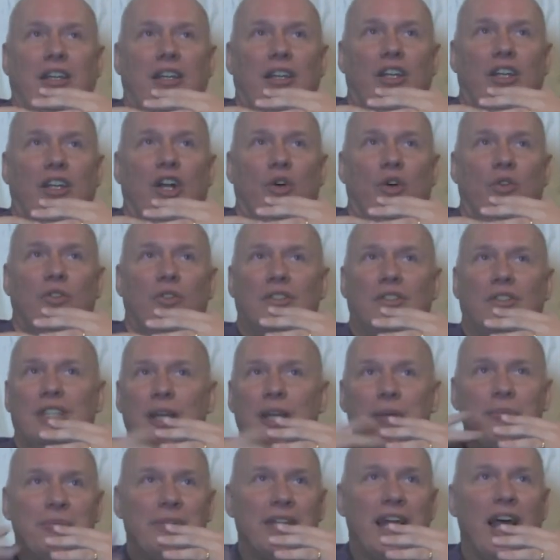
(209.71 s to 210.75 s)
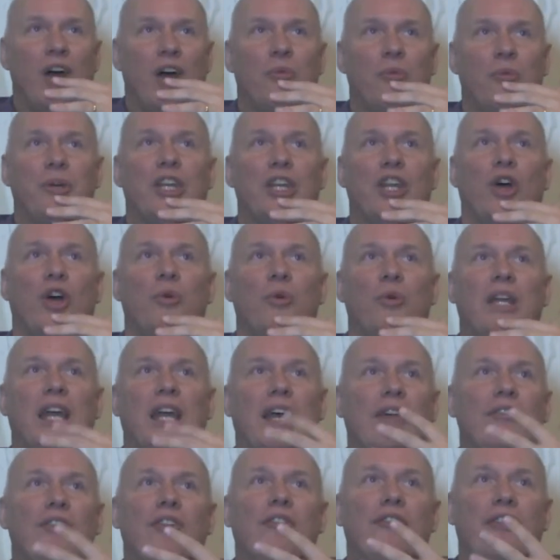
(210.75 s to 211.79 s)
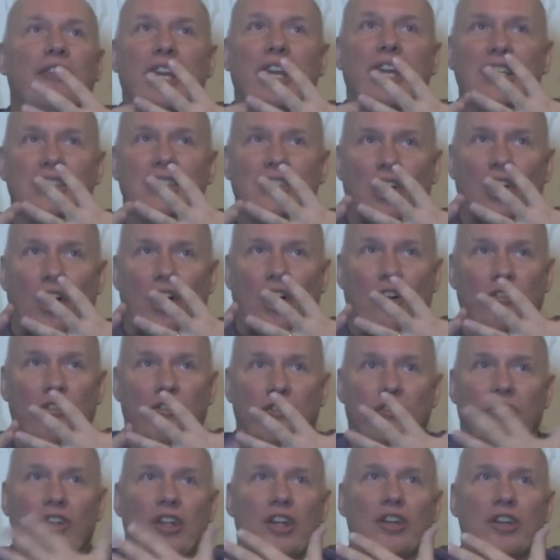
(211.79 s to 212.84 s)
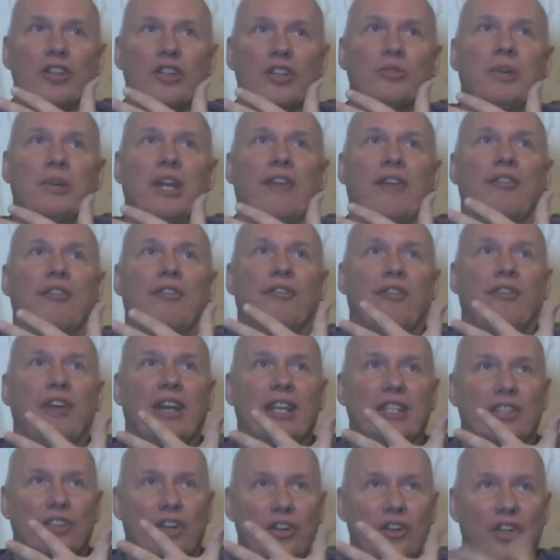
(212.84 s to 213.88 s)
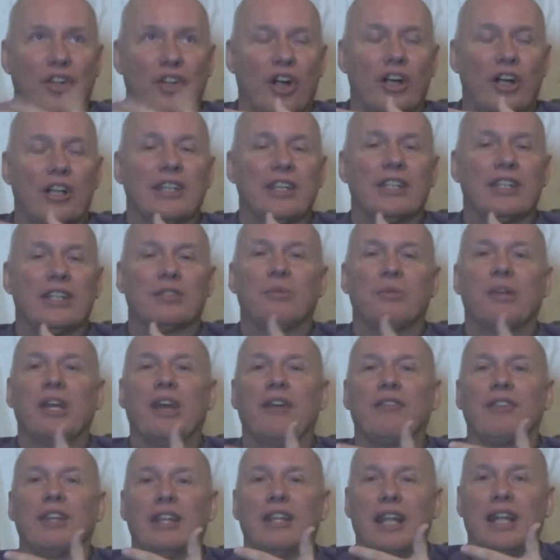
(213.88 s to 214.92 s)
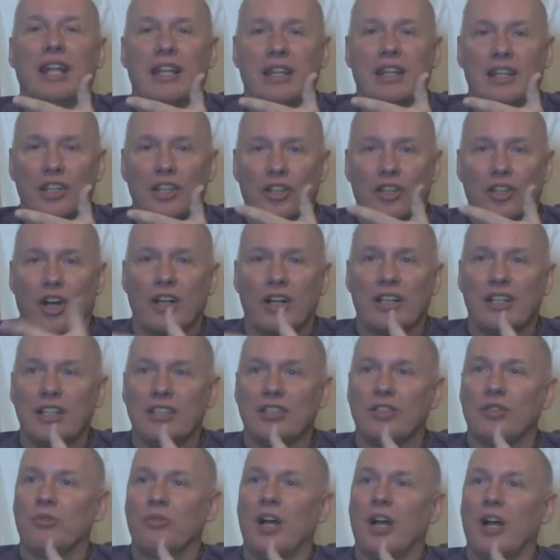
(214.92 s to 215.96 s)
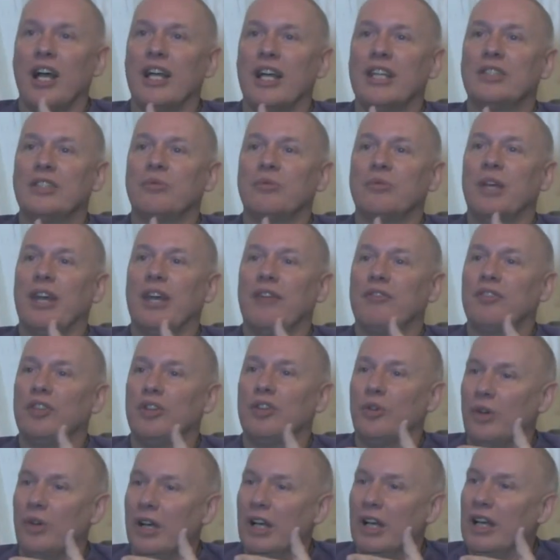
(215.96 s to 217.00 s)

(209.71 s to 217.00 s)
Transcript: you know, deep down we know we have to face our fears, we have to face our darkness, we have to let the darkness arise, we have to